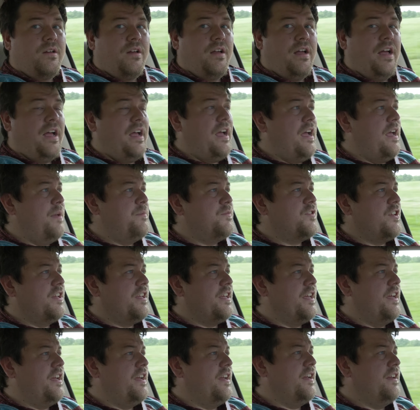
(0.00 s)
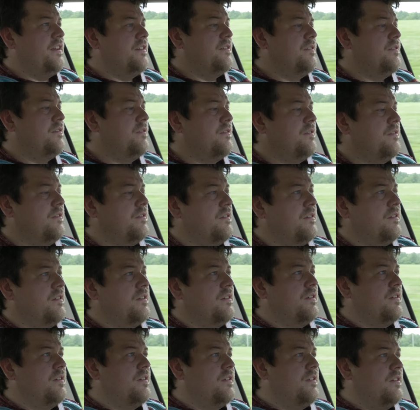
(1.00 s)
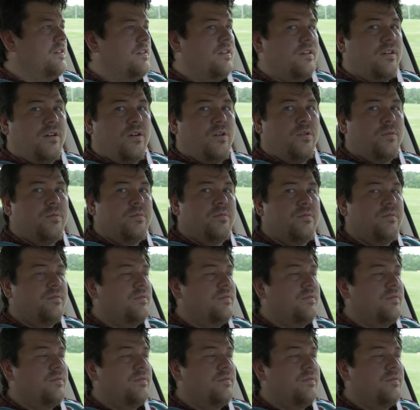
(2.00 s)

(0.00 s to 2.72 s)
I'm sinking! Oh